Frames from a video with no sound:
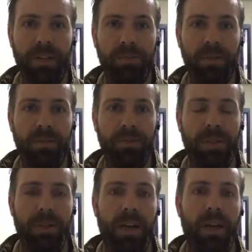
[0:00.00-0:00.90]
James
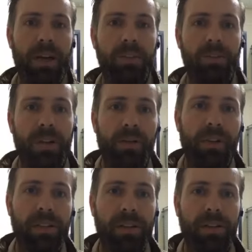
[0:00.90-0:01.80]
Gilbert, I use
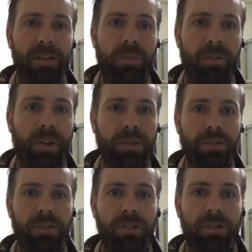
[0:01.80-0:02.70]
Scuff-X on a summer
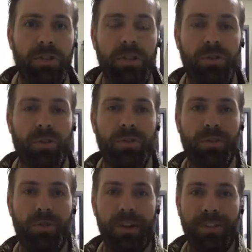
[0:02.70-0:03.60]
rental on the Jersey Shore
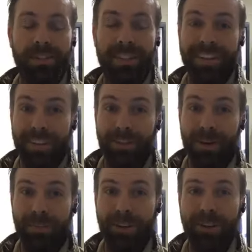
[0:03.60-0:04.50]
on the walls.
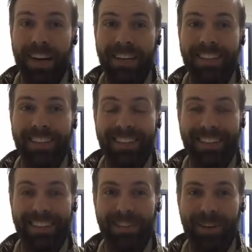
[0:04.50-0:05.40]
That's probably a good idea.
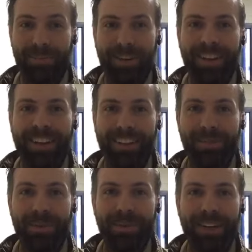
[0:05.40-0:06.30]
It cleans up well,
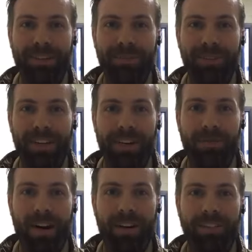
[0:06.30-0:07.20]
I suppose, after
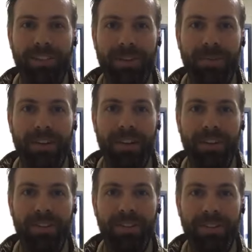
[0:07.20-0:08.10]
the wild summer
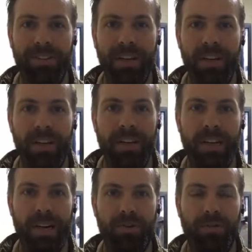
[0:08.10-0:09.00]
there. So.
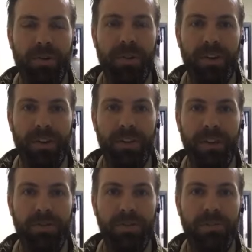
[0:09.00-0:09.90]
Uh, Howell Ferreira,
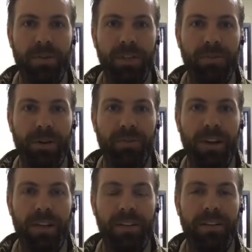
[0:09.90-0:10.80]
thank you so much, my
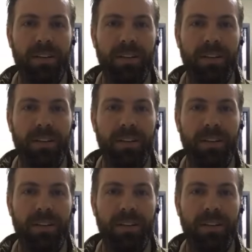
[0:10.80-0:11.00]
friend.